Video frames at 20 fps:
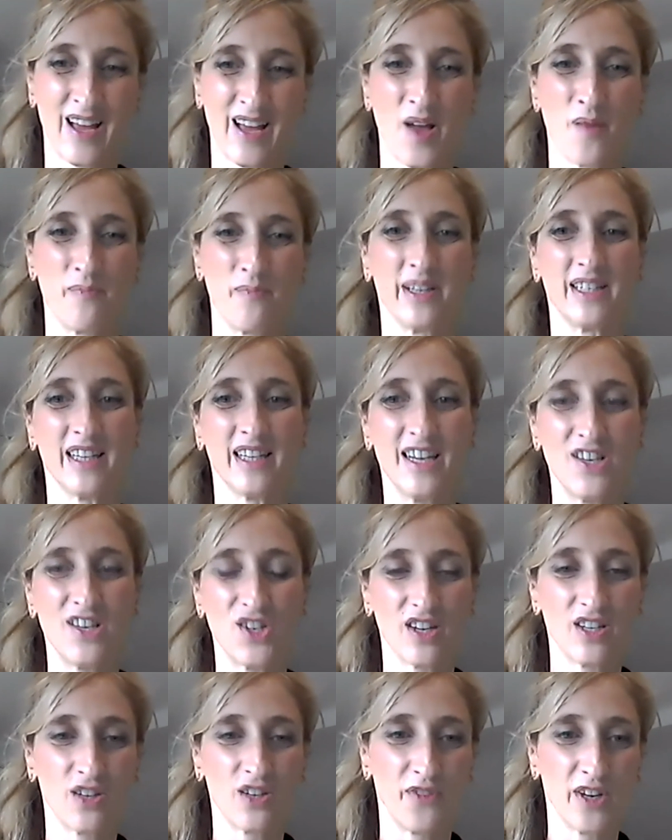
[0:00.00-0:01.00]
But each
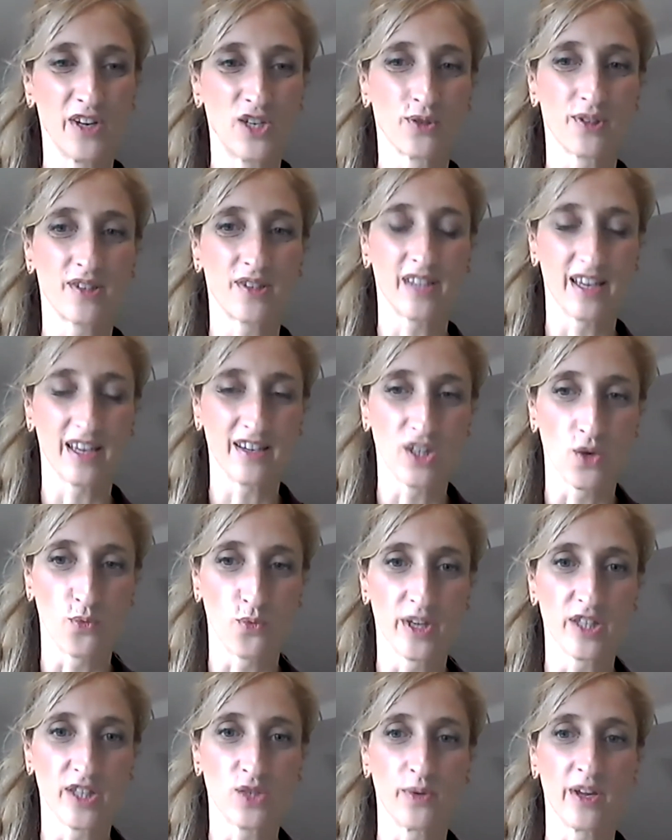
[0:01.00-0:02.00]
individual centre,
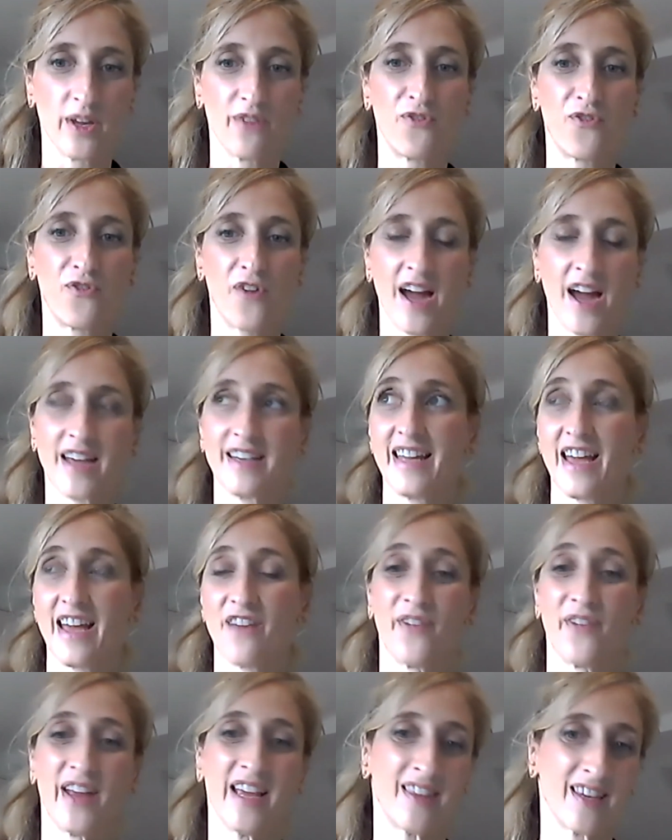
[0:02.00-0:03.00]
once we finally have
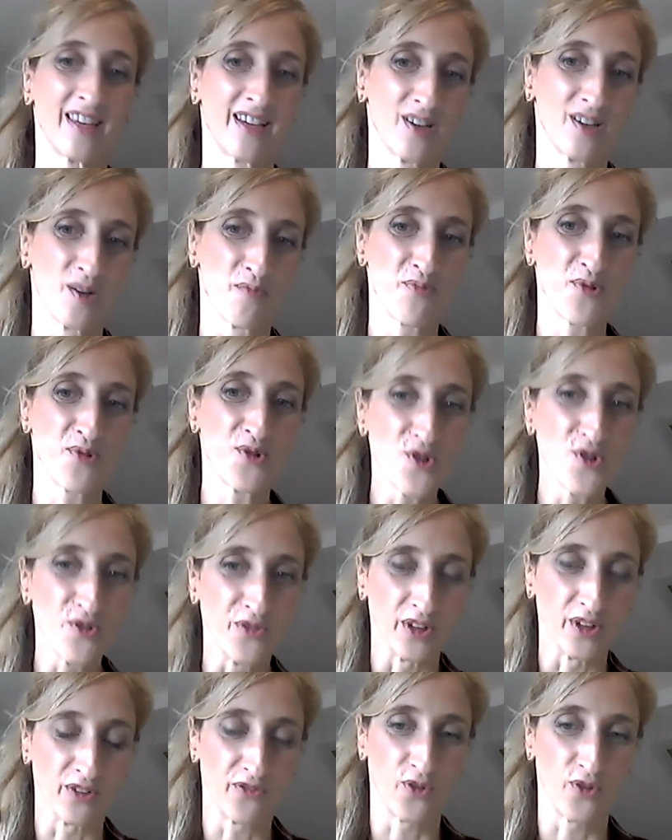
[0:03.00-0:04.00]
ethical
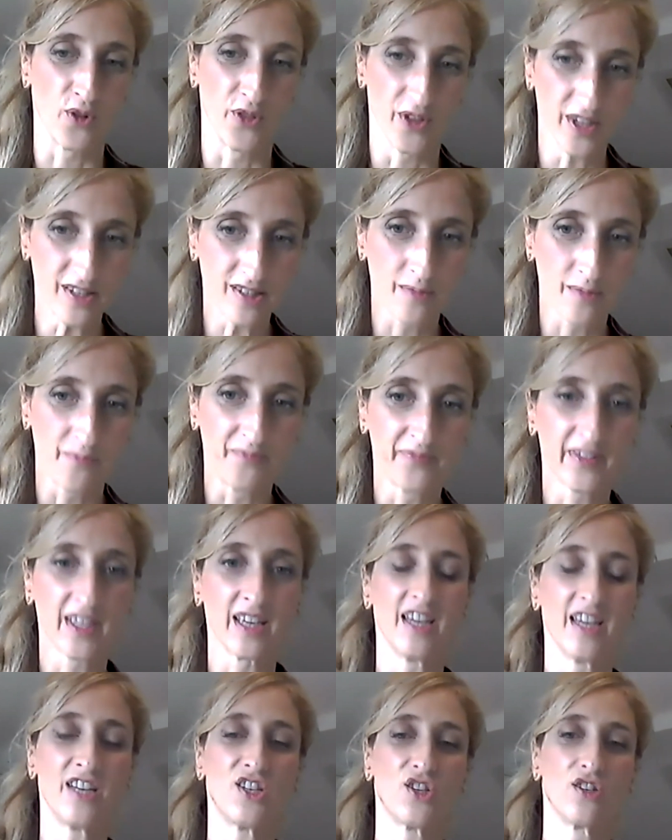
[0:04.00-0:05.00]
approval for this,
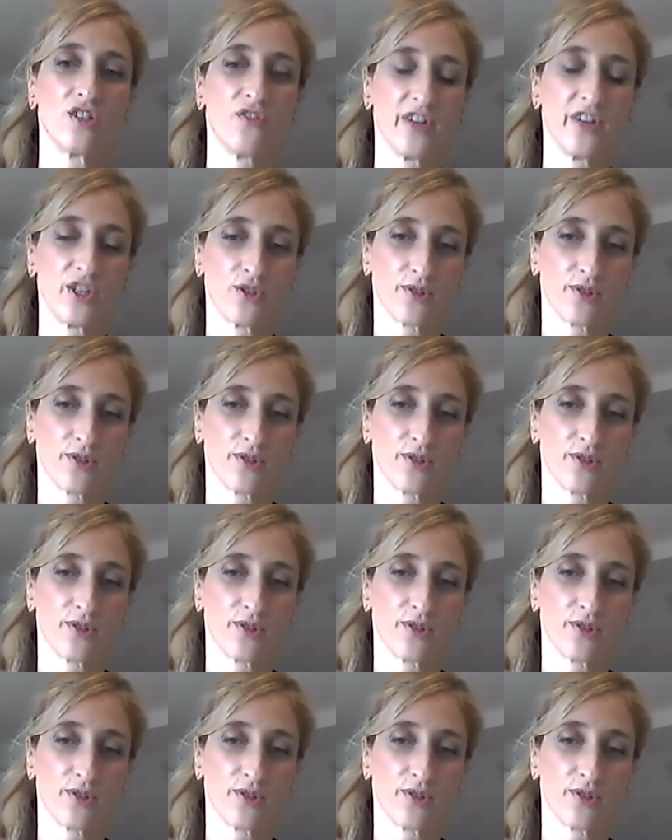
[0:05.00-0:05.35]
each individual